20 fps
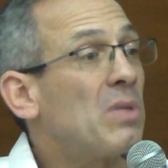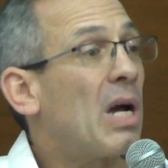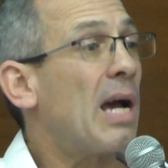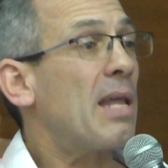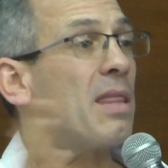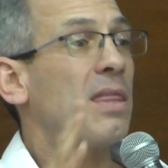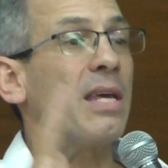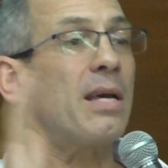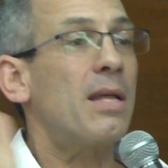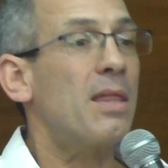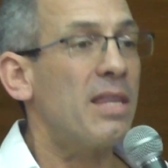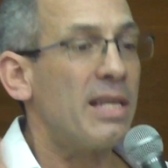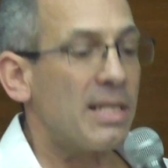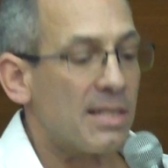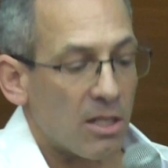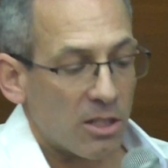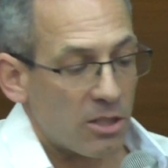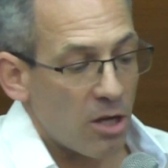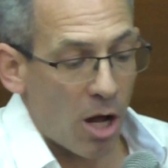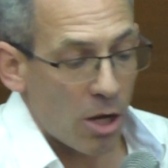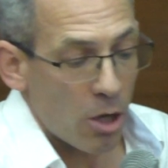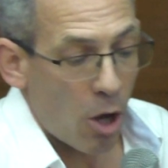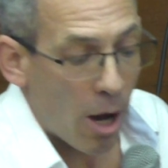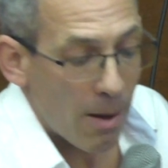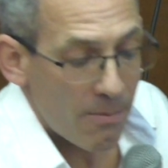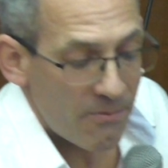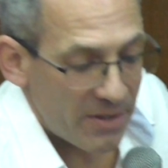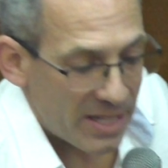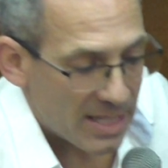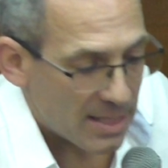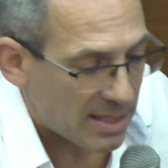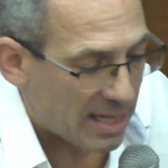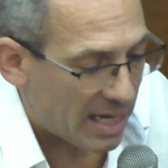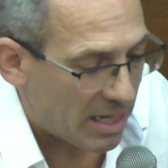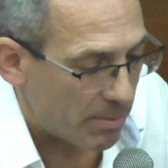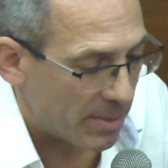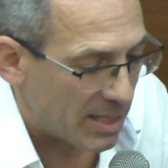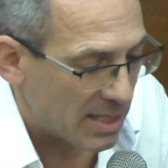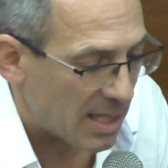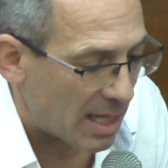I think these are not obvious
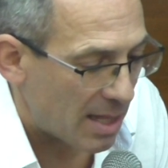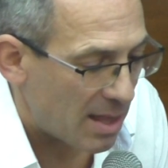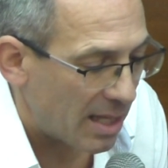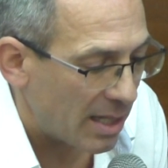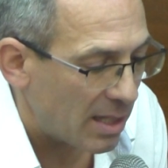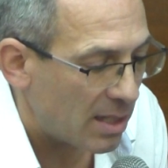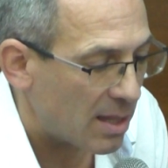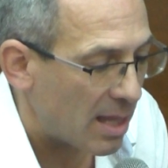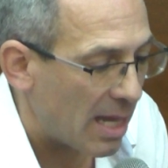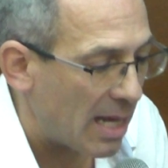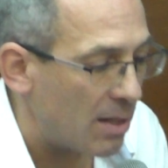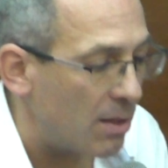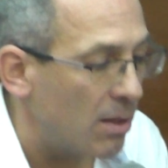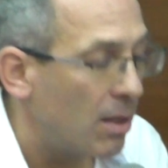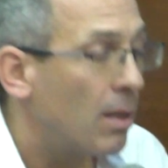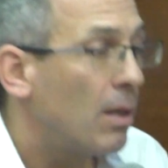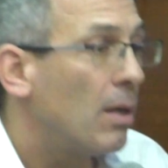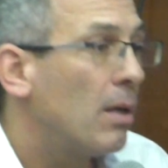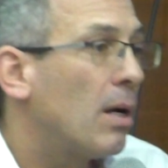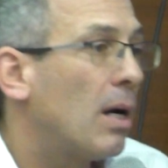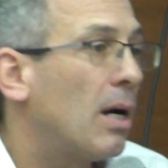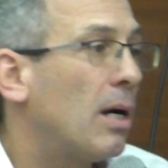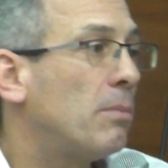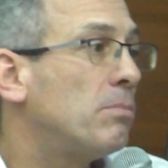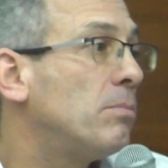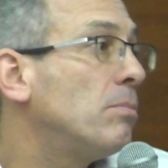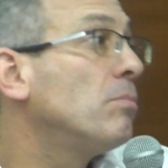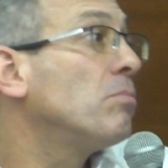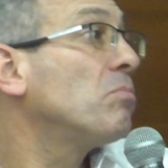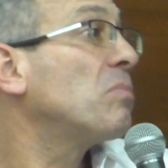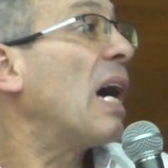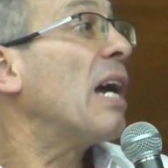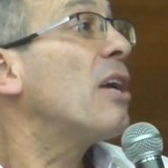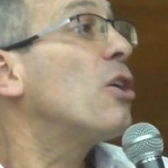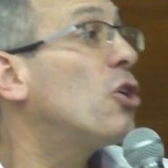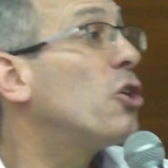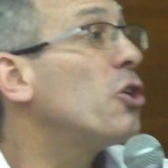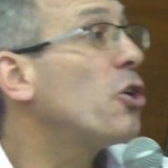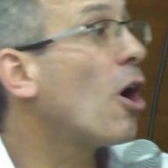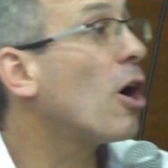statements. I think that I
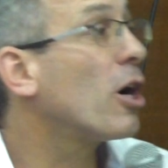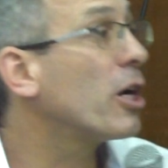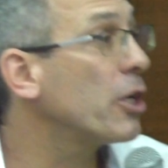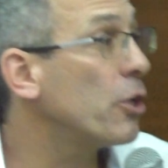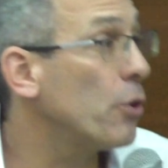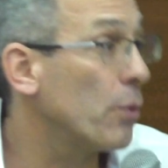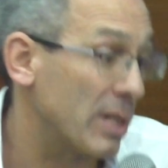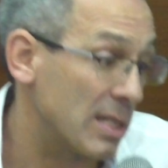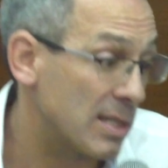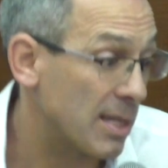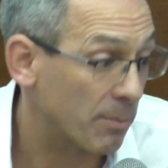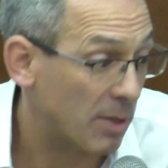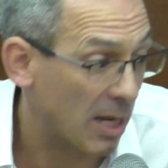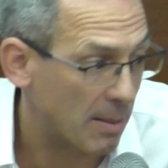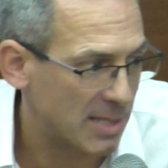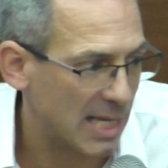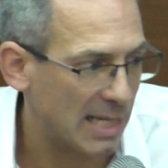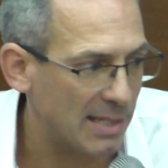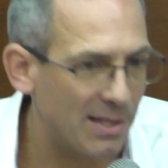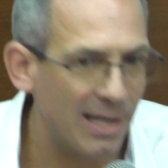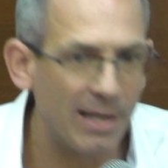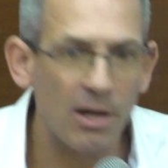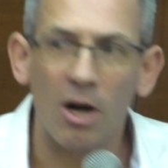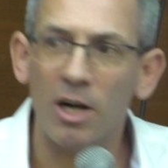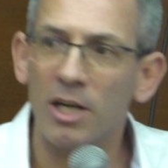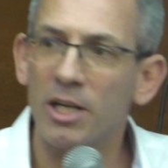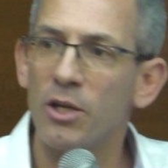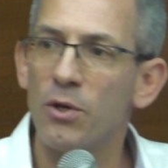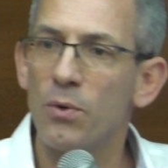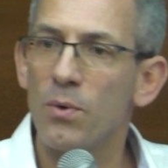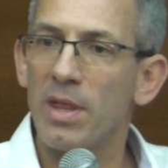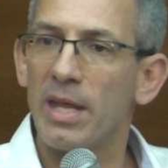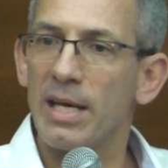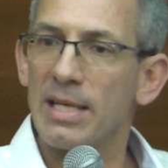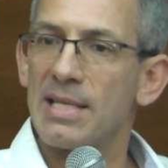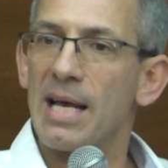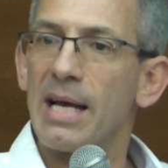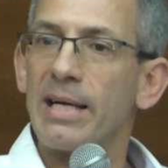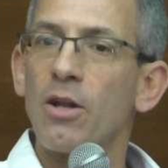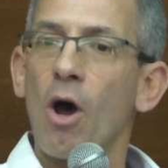could argue, and sometimes I did argue, the
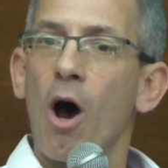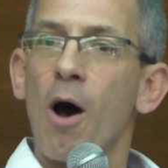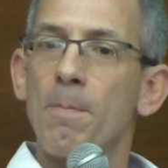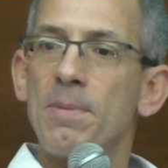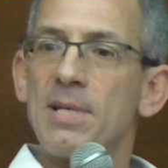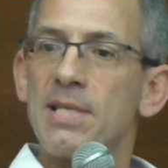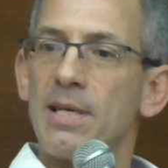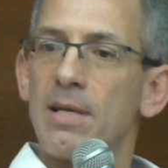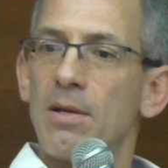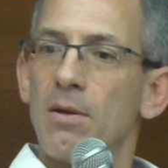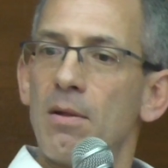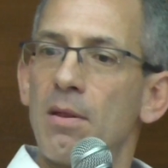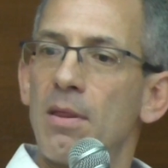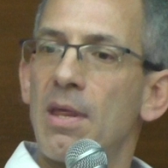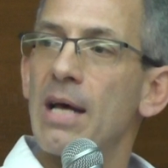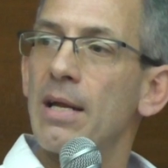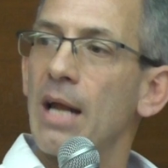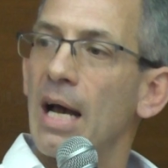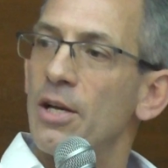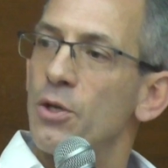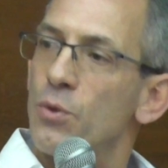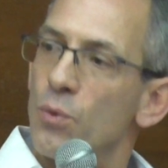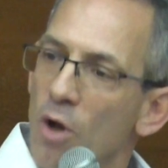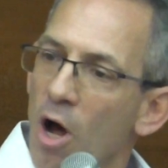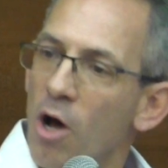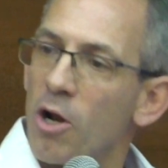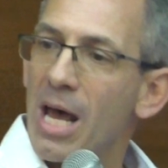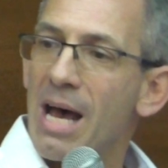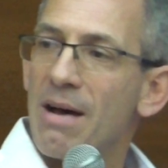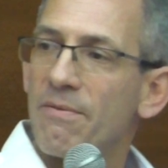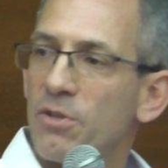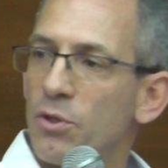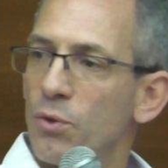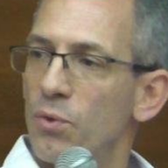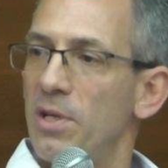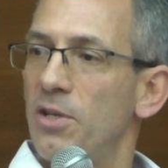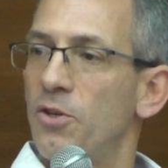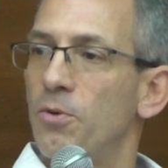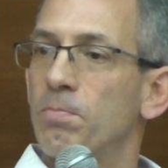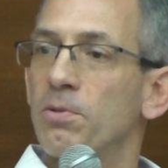exact opposite, that I do not have a
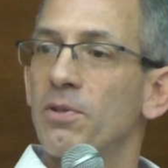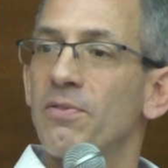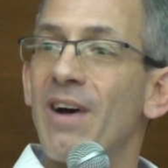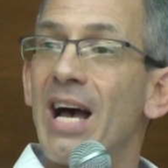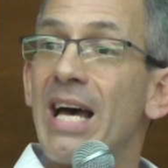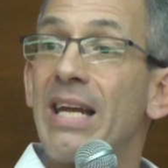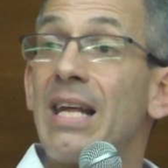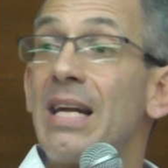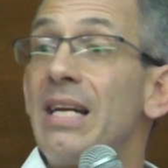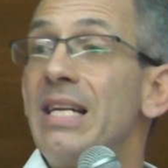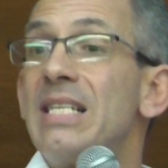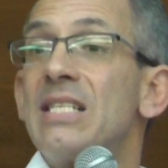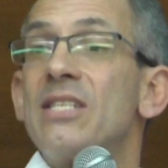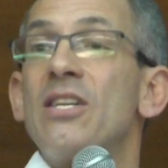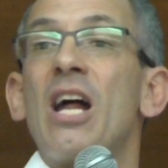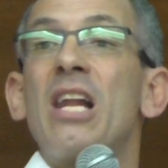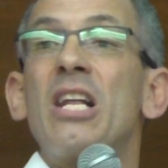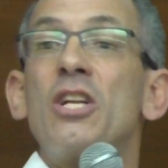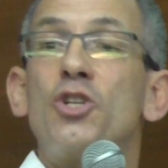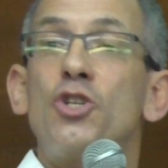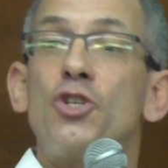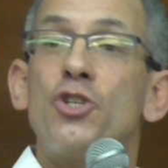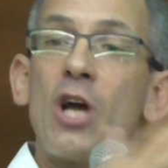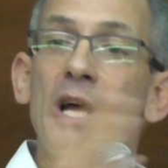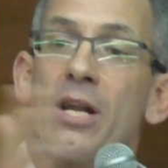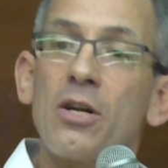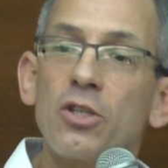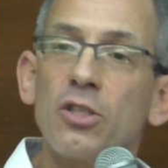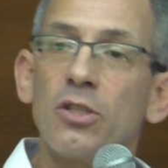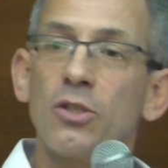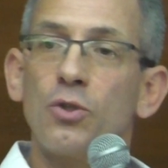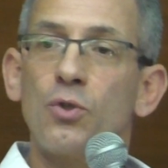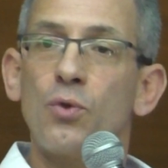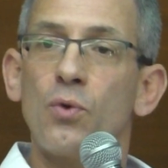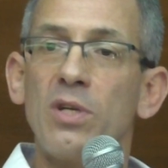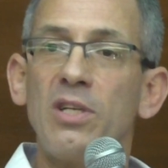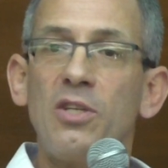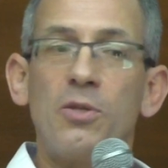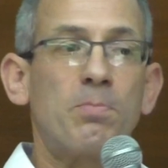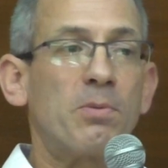duty to provide, at least not a general
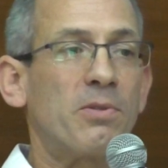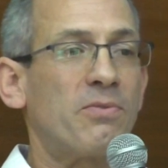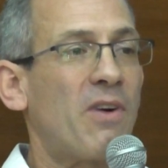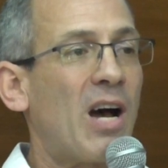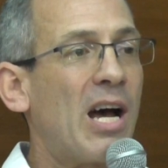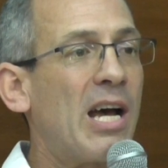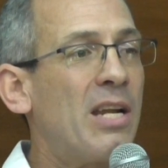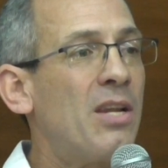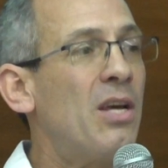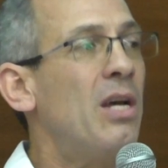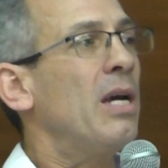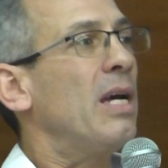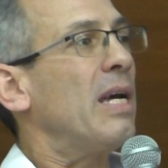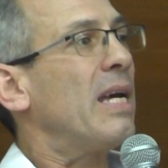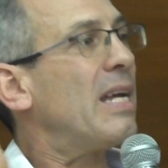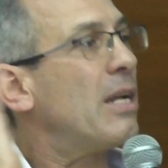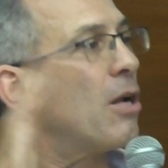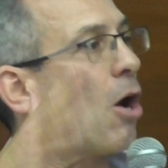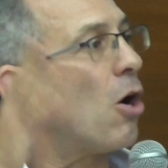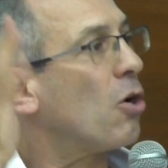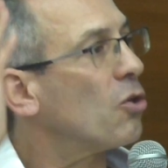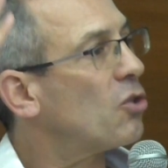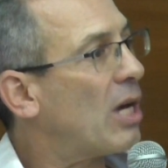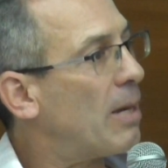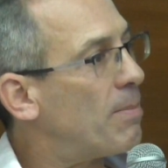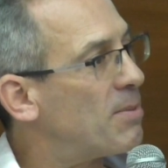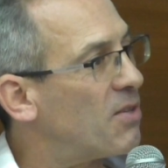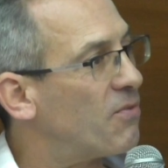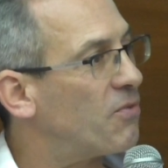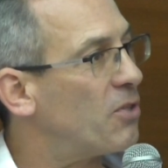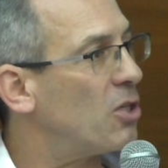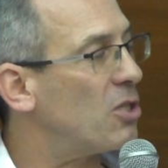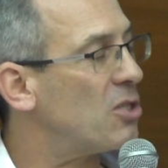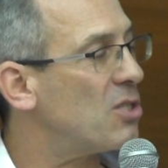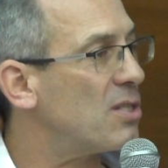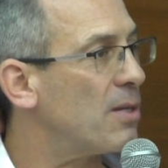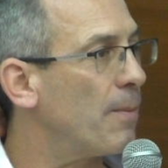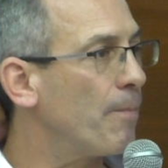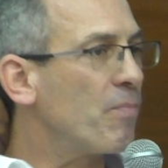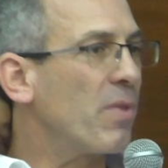duty to provide in all types of
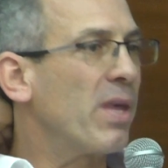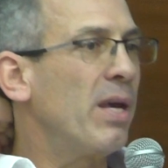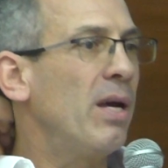goods.